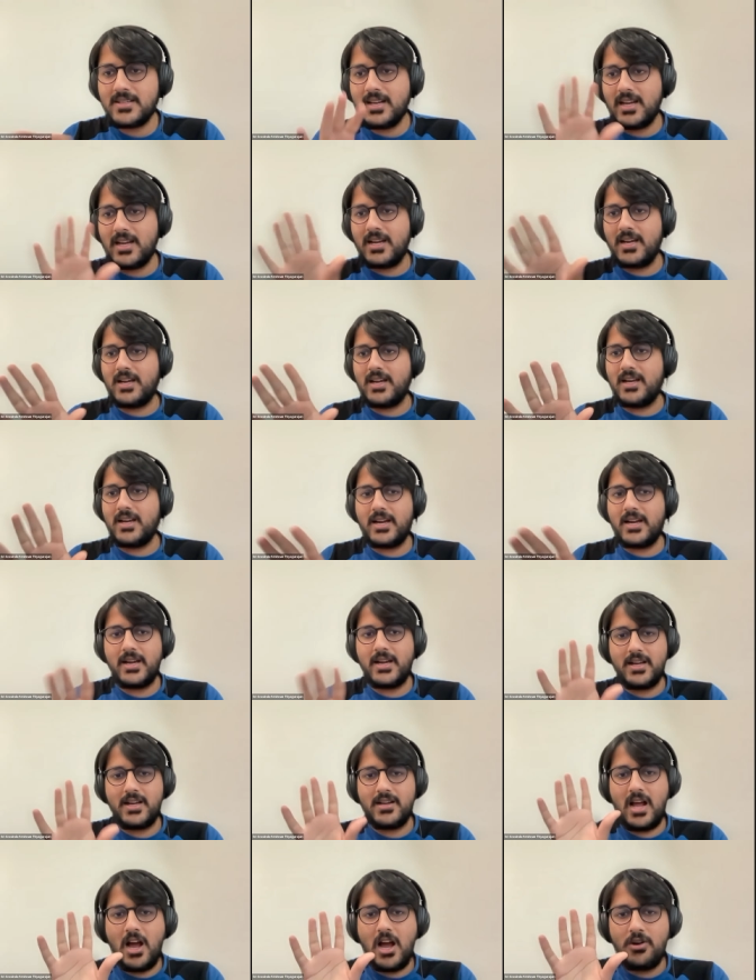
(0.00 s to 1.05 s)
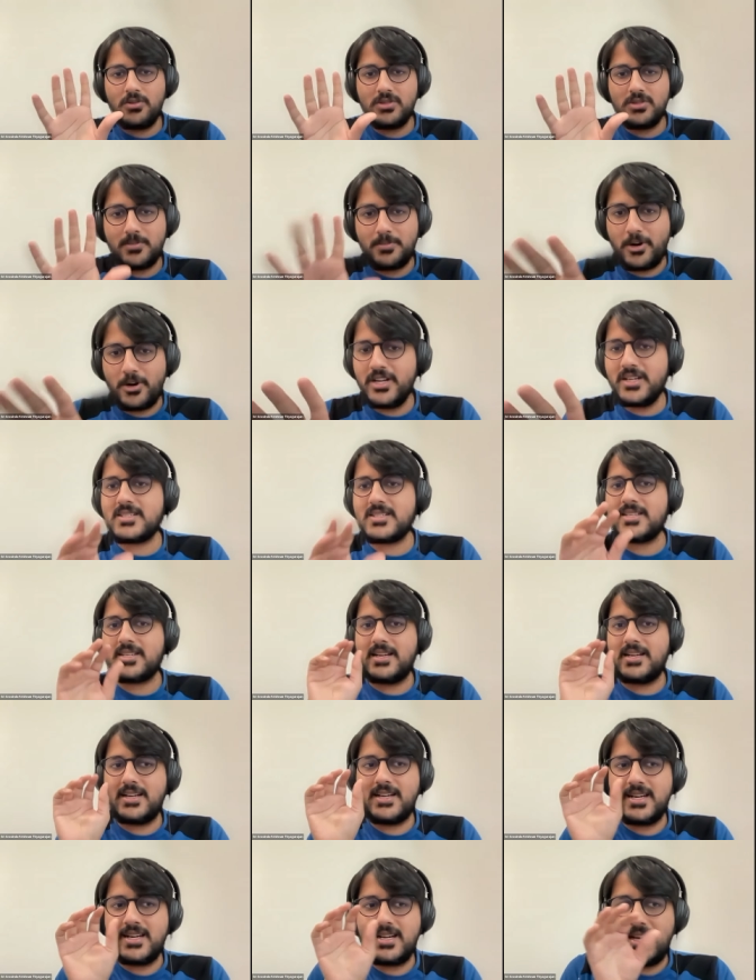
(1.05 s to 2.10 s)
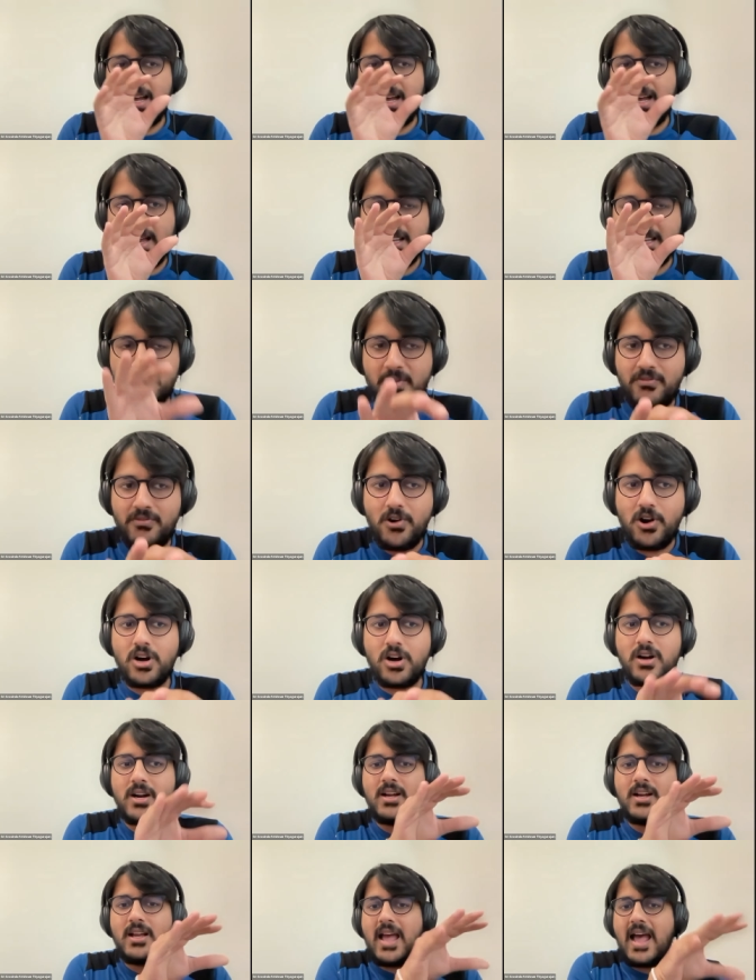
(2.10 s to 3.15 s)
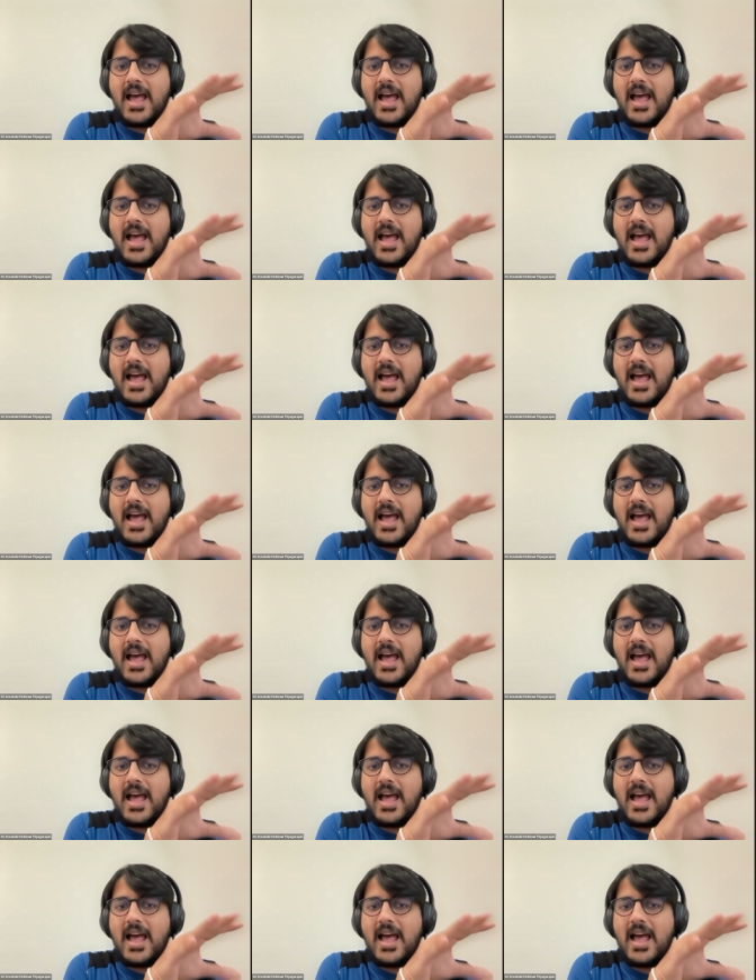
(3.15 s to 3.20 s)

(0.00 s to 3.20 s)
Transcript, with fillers: uh, uh now the point is, uh, uh, as before,